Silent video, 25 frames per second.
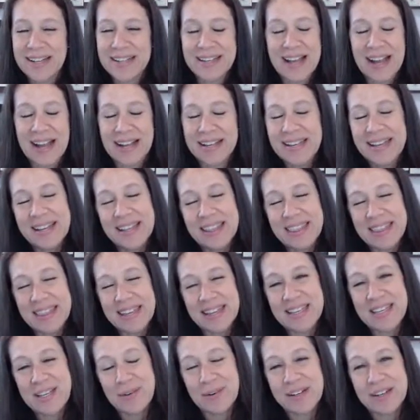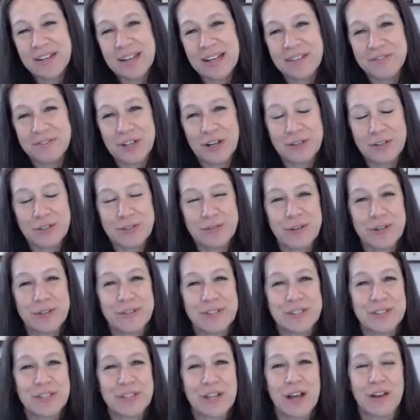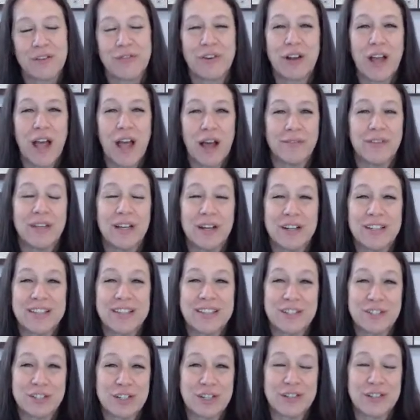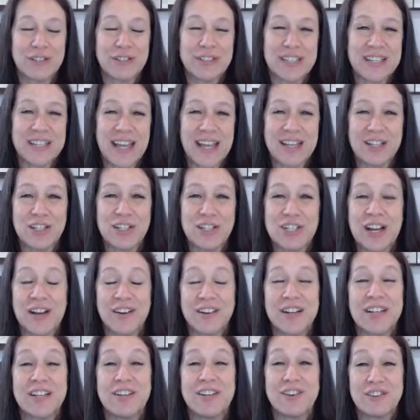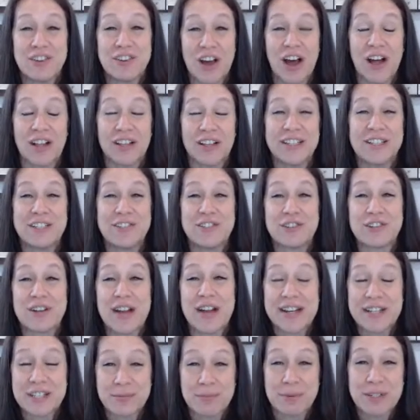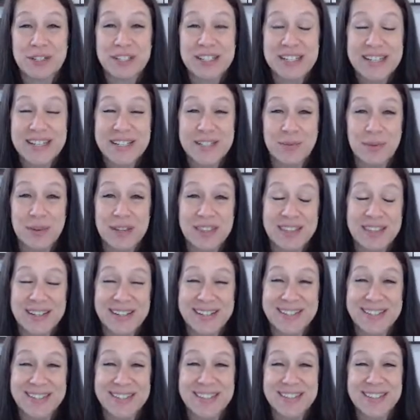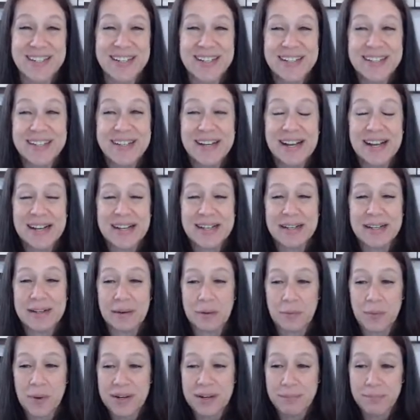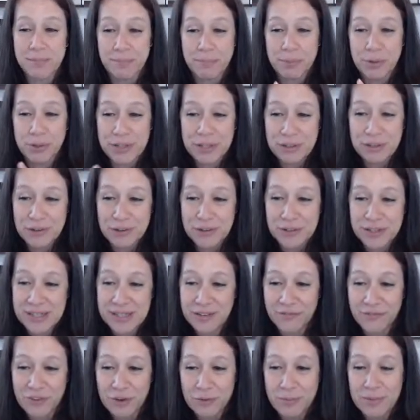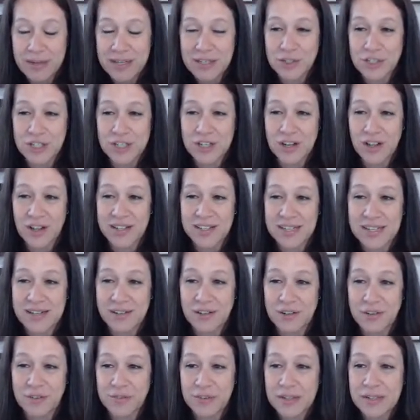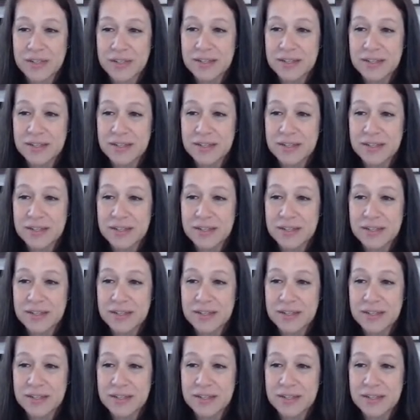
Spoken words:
I can't thank you enough, Dr. Rosenstock, for coming on the show today, sharing your knowledge, your expertise with us. I want to put your information on here.